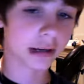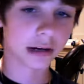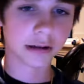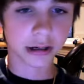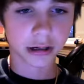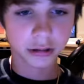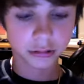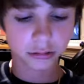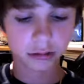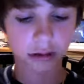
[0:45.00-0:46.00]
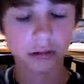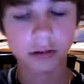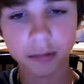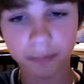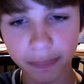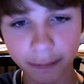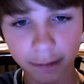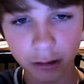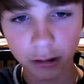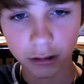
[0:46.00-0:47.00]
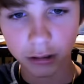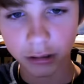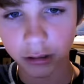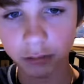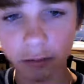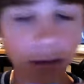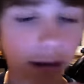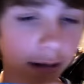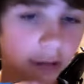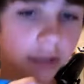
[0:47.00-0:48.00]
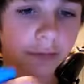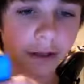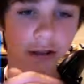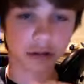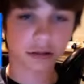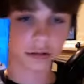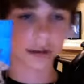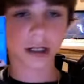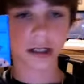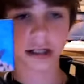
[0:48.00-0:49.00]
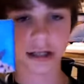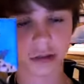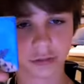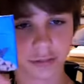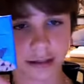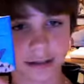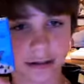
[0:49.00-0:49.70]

quick. So, uh, another one that I just finished, literally like two minutes